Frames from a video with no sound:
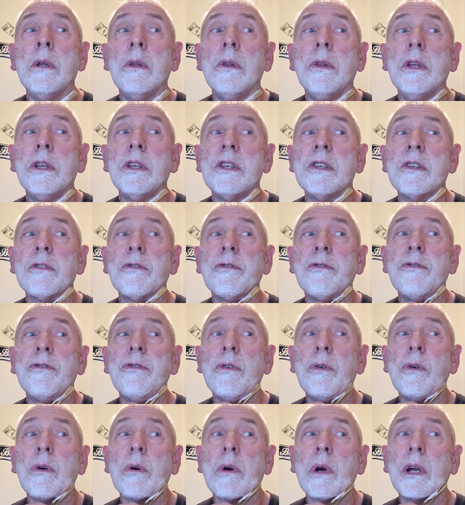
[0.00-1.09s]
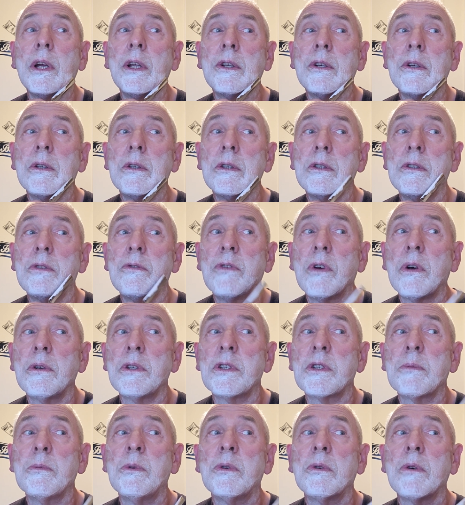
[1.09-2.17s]
This is a 4/8. It's a very
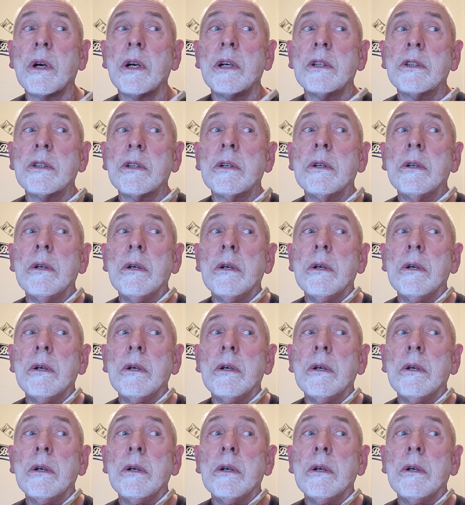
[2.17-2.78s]
small razor.